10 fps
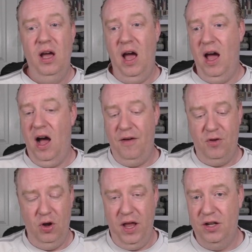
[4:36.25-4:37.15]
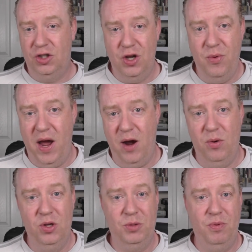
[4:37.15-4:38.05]
I've got then 2
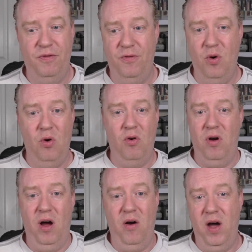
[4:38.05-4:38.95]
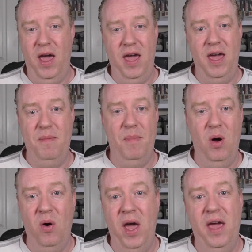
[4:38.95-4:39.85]
hours before I hit
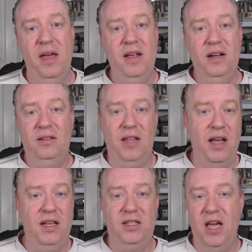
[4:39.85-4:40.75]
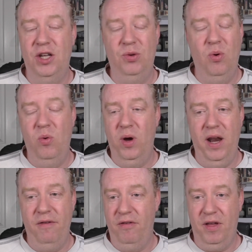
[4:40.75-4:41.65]
my daily schedule
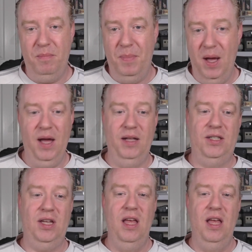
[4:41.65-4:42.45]
and everything. But